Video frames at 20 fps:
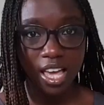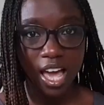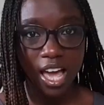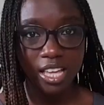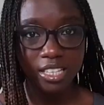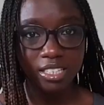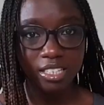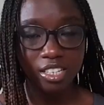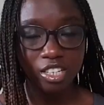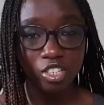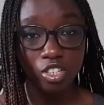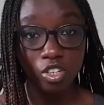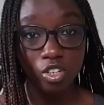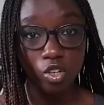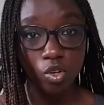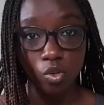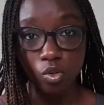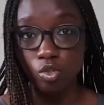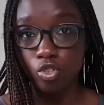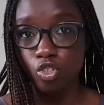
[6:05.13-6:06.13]
as it is on the
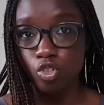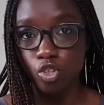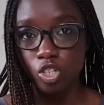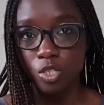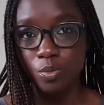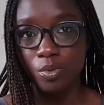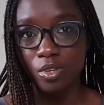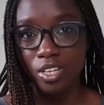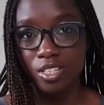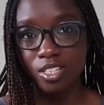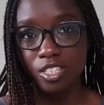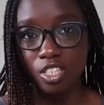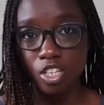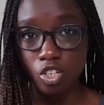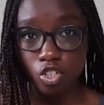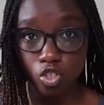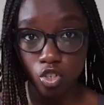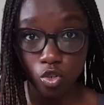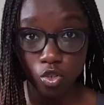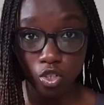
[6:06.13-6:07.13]
old shorts because, as I
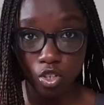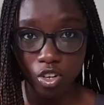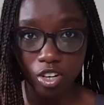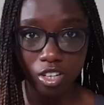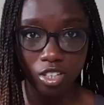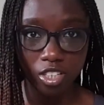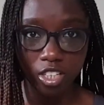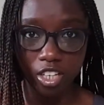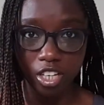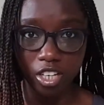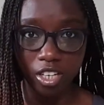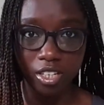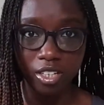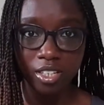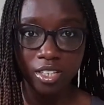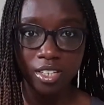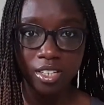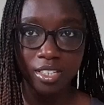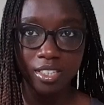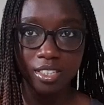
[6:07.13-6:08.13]
showed you
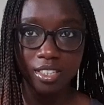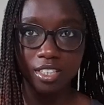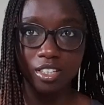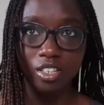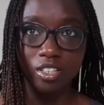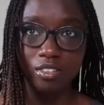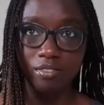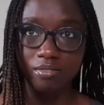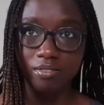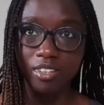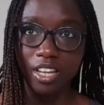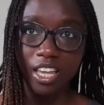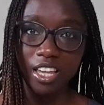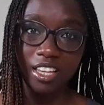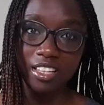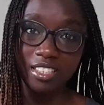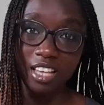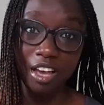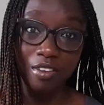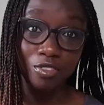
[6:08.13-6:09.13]
earlier, the
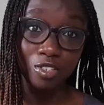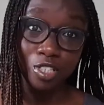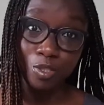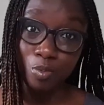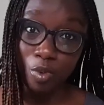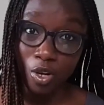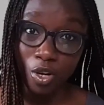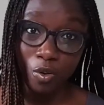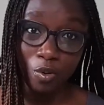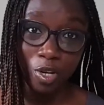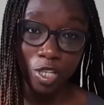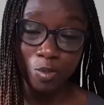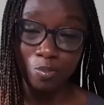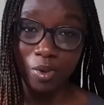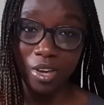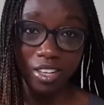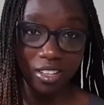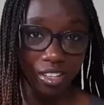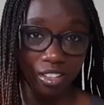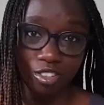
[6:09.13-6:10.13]
leggings have a smaller
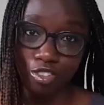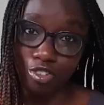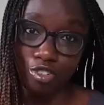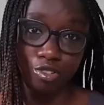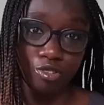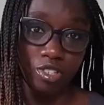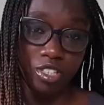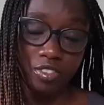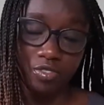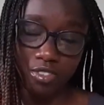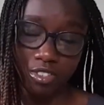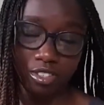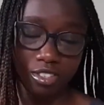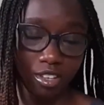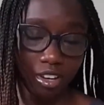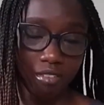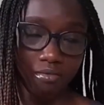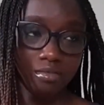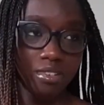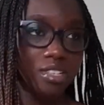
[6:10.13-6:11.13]
waistband than the shorts for
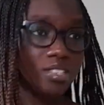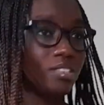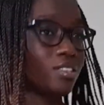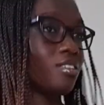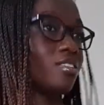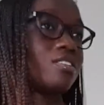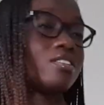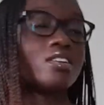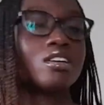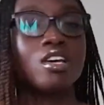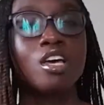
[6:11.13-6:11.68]
some reason,